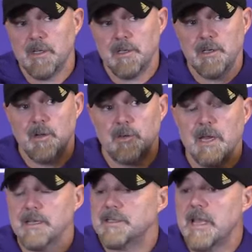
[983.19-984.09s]
you know,
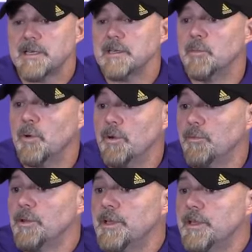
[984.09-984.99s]
kind of section where
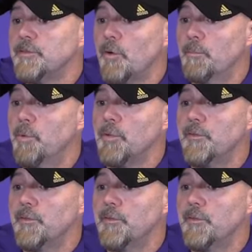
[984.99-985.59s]
really he'd thrown both